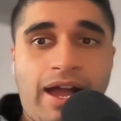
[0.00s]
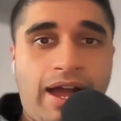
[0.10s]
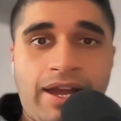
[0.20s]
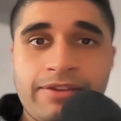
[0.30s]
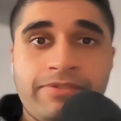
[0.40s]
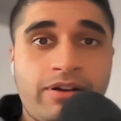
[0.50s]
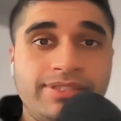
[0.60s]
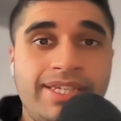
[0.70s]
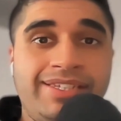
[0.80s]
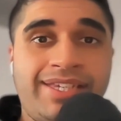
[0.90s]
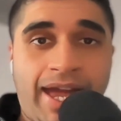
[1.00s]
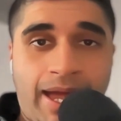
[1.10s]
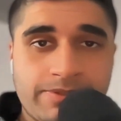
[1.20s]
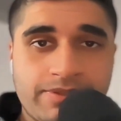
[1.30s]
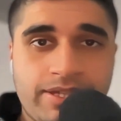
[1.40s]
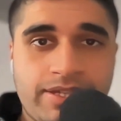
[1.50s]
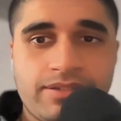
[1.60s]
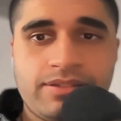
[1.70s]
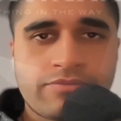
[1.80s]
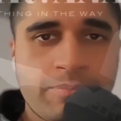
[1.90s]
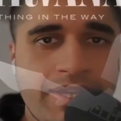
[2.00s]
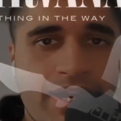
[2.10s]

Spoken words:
I felt encapsulated. From the